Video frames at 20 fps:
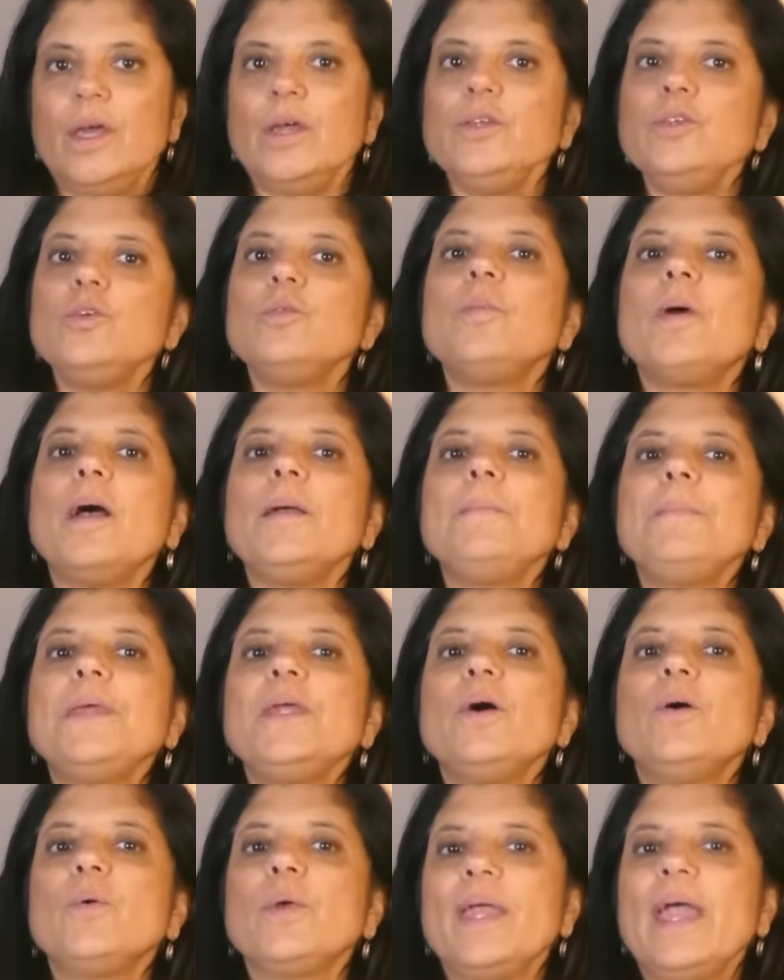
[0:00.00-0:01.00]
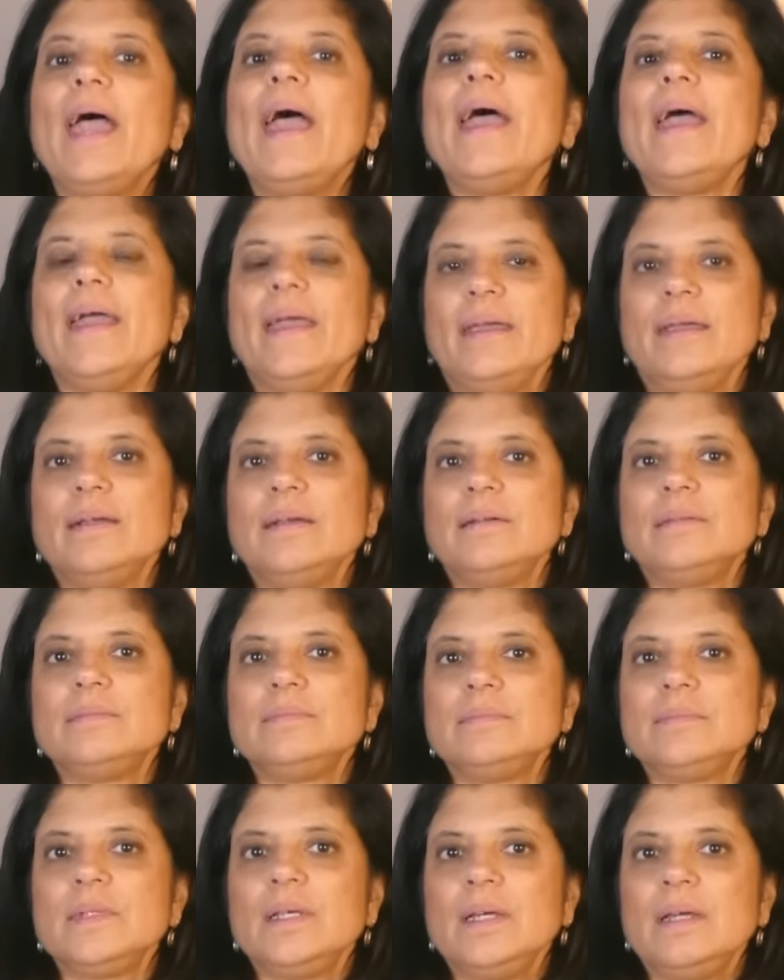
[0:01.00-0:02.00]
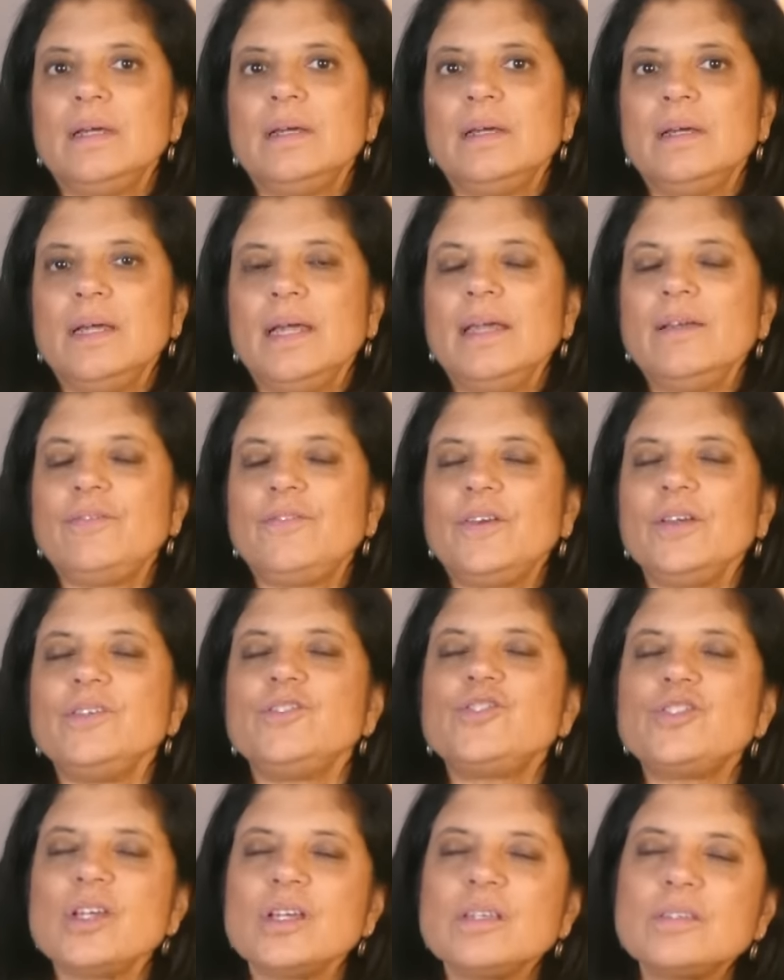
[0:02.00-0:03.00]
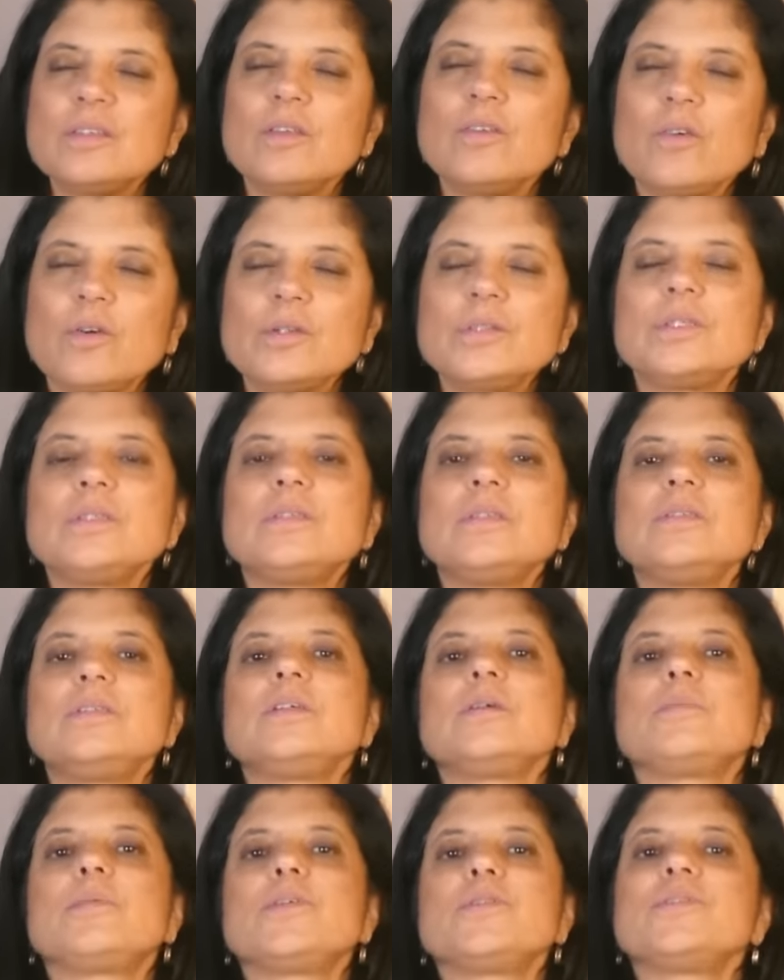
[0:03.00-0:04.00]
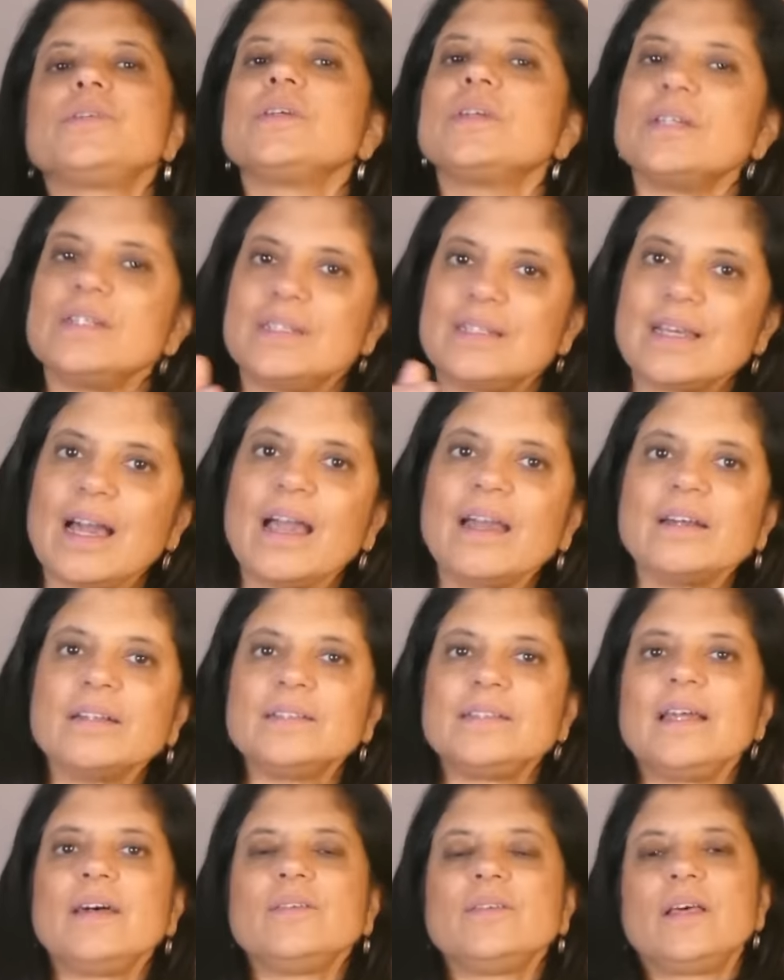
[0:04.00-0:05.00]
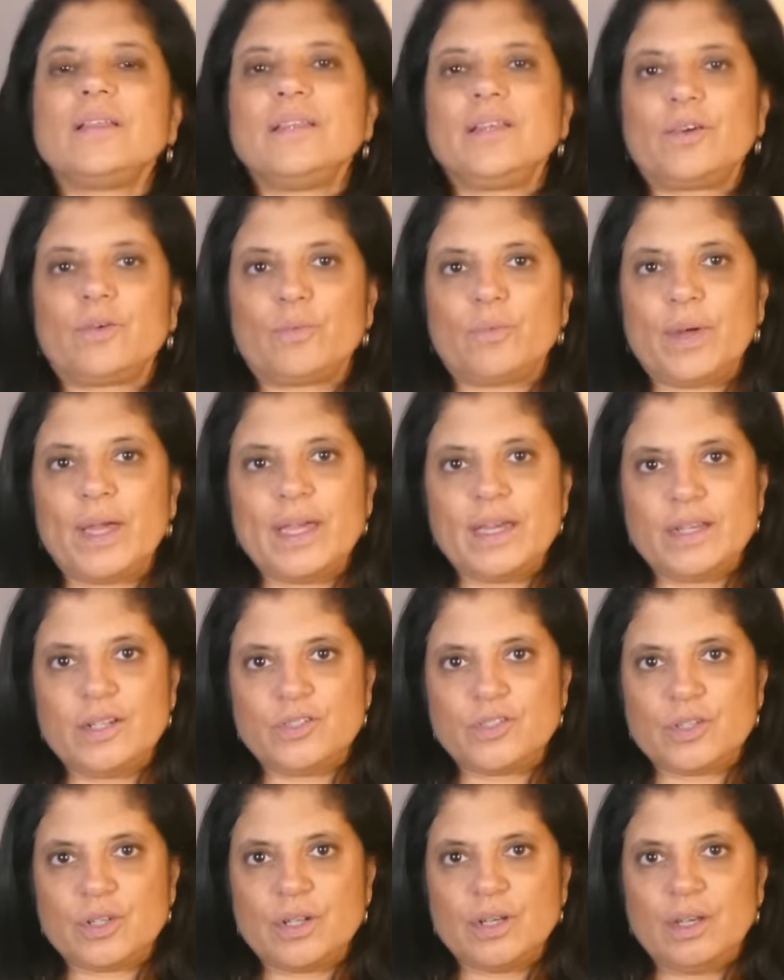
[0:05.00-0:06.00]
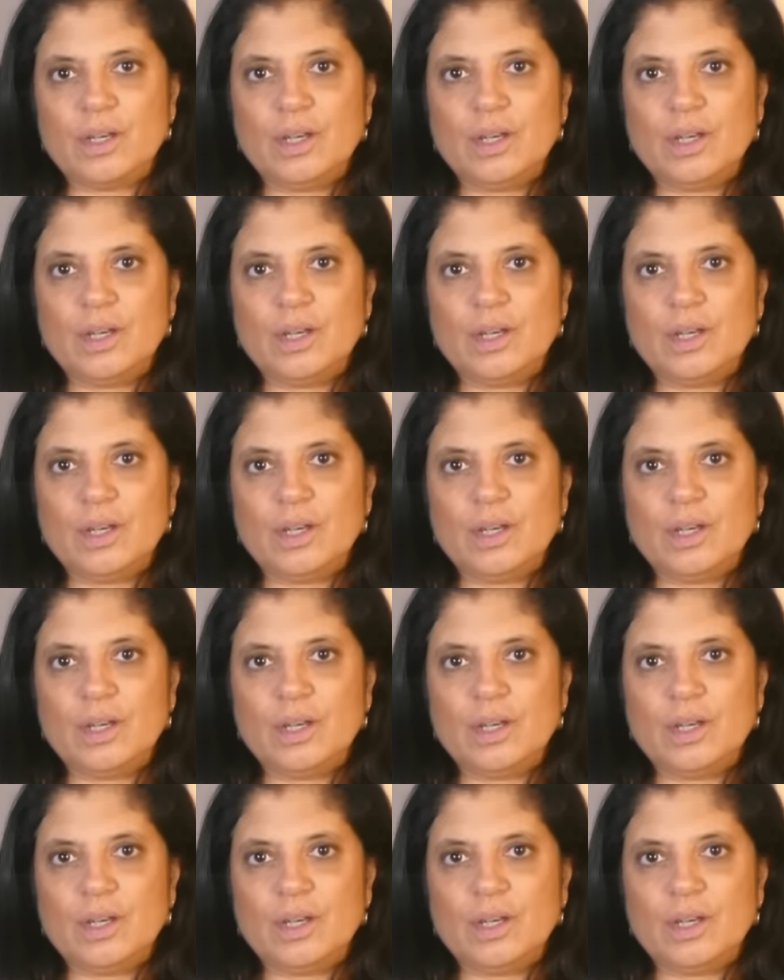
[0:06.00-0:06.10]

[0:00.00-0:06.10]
you might be okay if just the narcissistic person could dial down on their rage.